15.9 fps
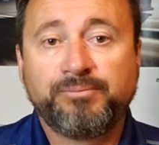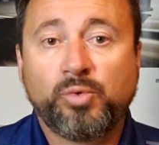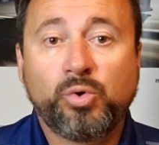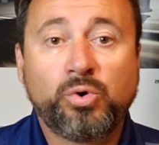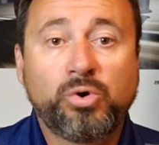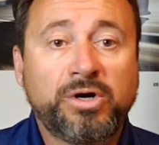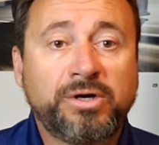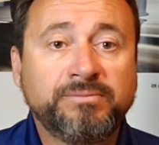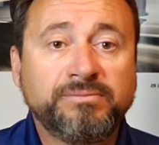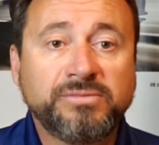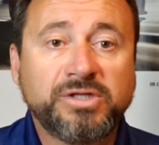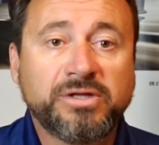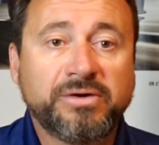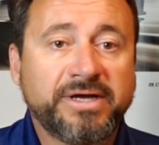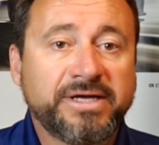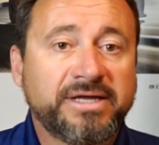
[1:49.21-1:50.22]
Or,
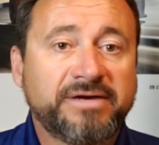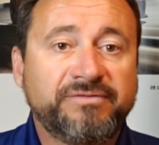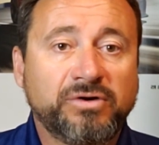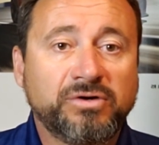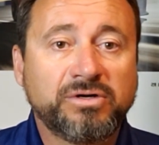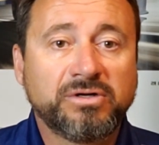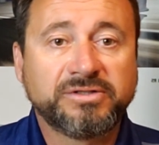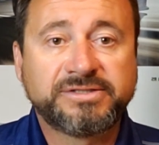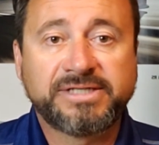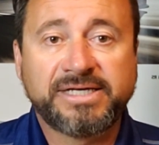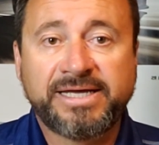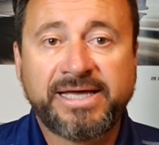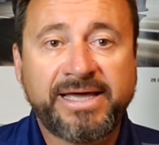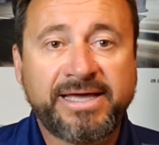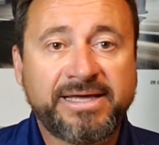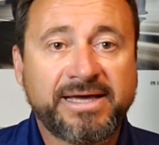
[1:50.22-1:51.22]
you know, I get a phone call, say,
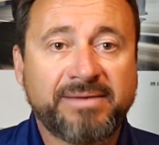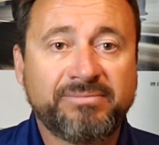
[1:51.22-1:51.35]
hey,